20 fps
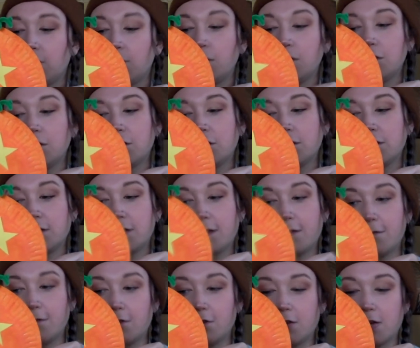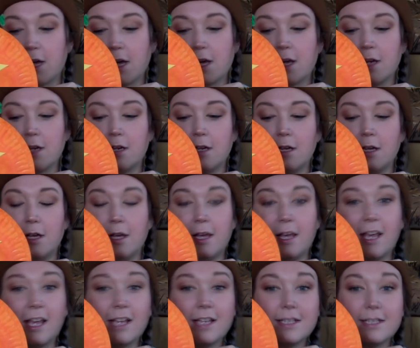which our Savior died.
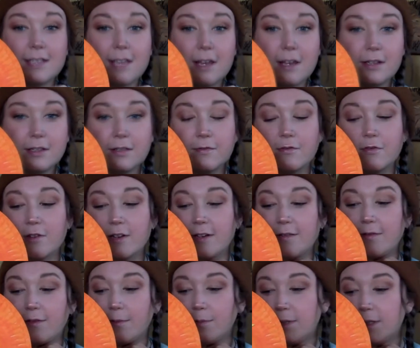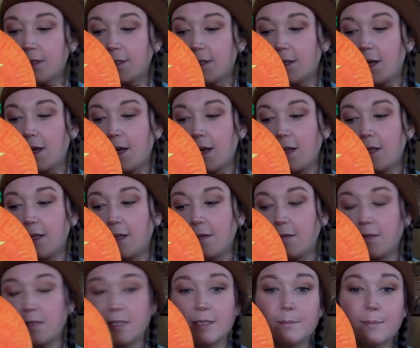He set us free from sin and
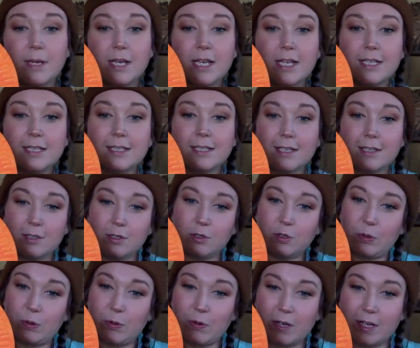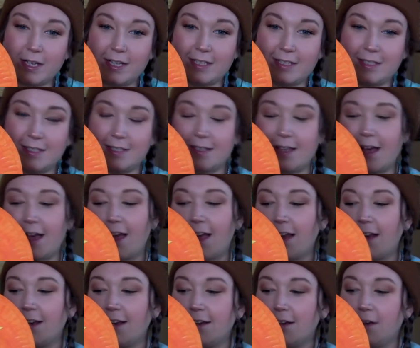gives us peace and joy
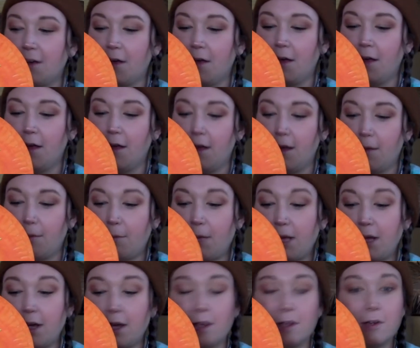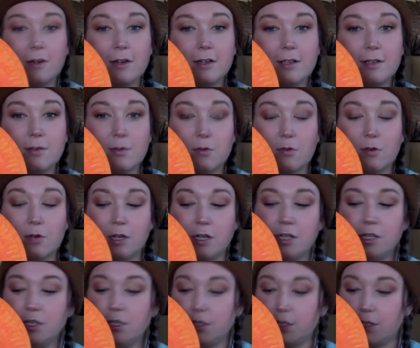inside. My color is
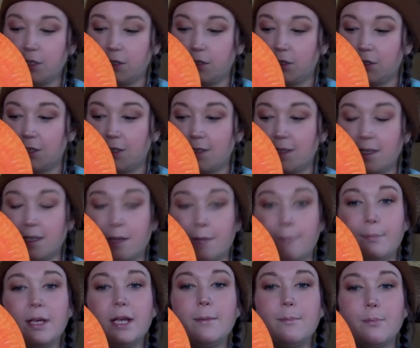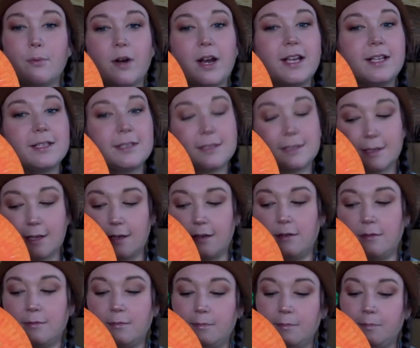orange, just like the big bright
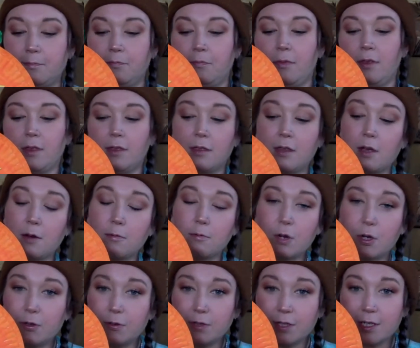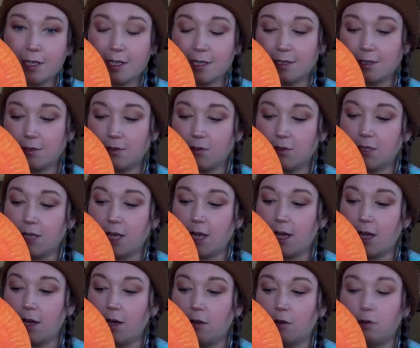sun that rose on Easter
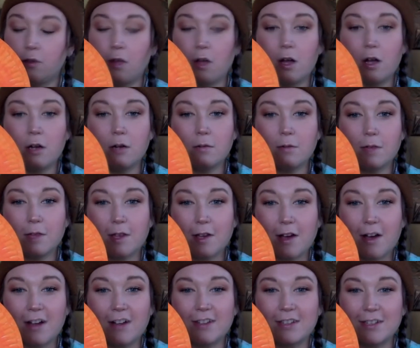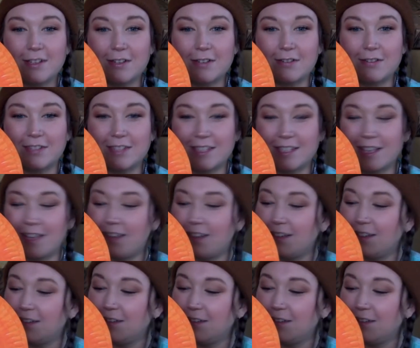Day along with God's own Son.